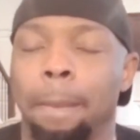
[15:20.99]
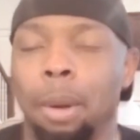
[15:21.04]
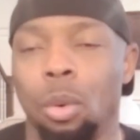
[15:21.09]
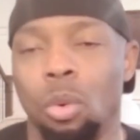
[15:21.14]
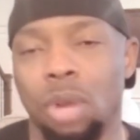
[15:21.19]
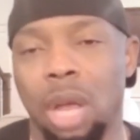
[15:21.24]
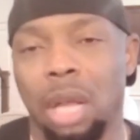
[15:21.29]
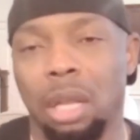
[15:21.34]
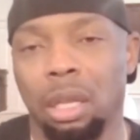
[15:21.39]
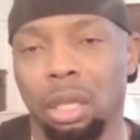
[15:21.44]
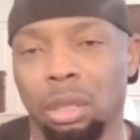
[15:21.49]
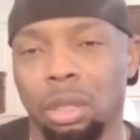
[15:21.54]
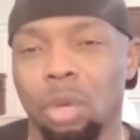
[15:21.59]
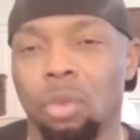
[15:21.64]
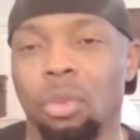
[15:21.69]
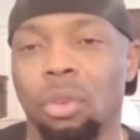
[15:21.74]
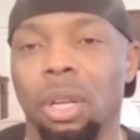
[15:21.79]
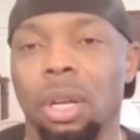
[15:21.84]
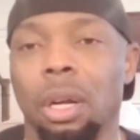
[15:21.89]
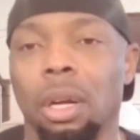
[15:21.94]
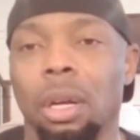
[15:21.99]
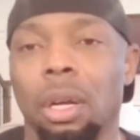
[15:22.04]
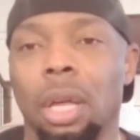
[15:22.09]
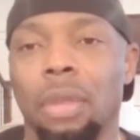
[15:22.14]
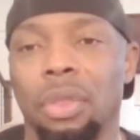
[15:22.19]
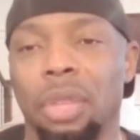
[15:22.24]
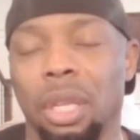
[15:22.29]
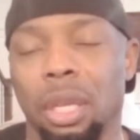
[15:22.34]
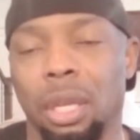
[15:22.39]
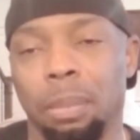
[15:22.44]
But when I looked over there,
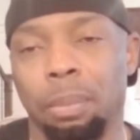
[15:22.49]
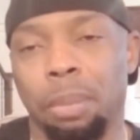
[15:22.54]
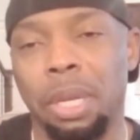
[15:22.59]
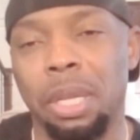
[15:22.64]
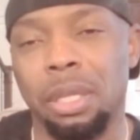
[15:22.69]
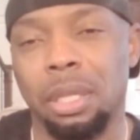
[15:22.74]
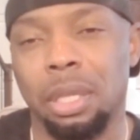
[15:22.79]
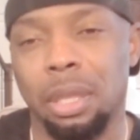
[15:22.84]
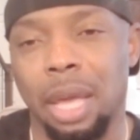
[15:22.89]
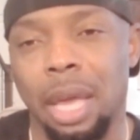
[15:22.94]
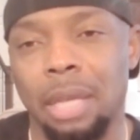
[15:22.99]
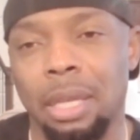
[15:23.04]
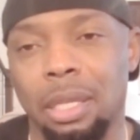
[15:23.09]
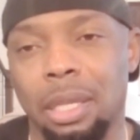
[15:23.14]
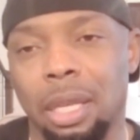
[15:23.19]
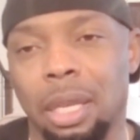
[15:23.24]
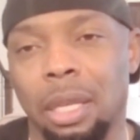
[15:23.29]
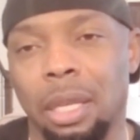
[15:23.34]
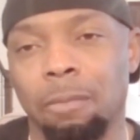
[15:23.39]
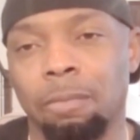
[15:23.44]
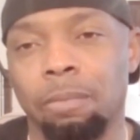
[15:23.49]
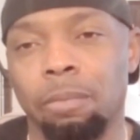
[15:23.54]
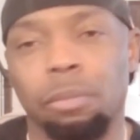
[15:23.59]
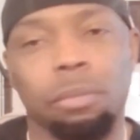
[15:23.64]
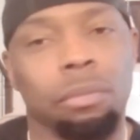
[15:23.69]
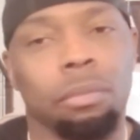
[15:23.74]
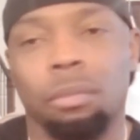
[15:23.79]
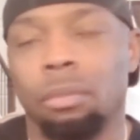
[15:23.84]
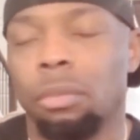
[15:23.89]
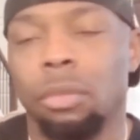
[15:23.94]
I think a piece of that said,
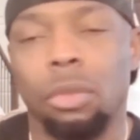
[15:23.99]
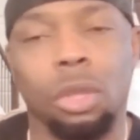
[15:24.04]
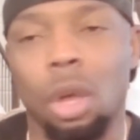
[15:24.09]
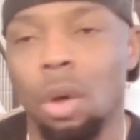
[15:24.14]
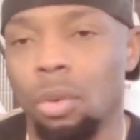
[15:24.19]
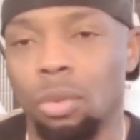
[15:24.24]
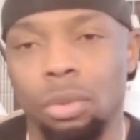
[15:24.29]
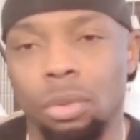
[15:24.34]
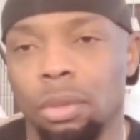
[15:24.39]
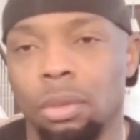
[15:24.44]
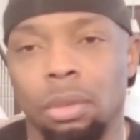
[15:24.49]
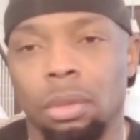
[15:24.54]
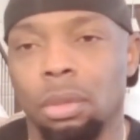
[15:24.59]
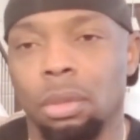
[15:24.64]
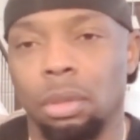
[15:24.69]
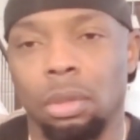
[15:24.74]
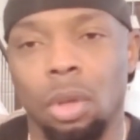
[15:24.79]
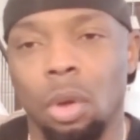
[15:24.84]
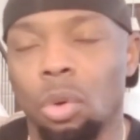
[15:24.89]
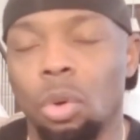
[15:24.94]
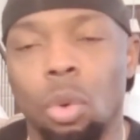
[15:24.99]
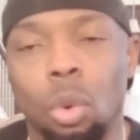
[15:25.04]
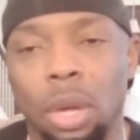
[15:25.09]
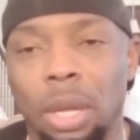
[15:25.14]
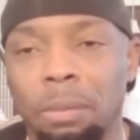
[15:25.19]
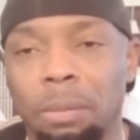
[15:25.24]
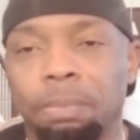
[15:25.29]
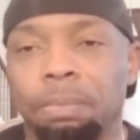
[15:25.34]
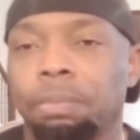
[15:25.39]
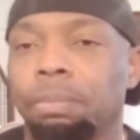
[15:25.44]
don't
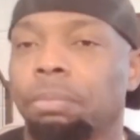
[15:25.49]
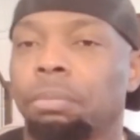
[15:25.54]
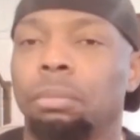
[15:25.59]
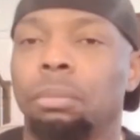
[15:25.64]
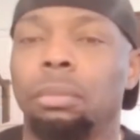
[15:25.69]
quit.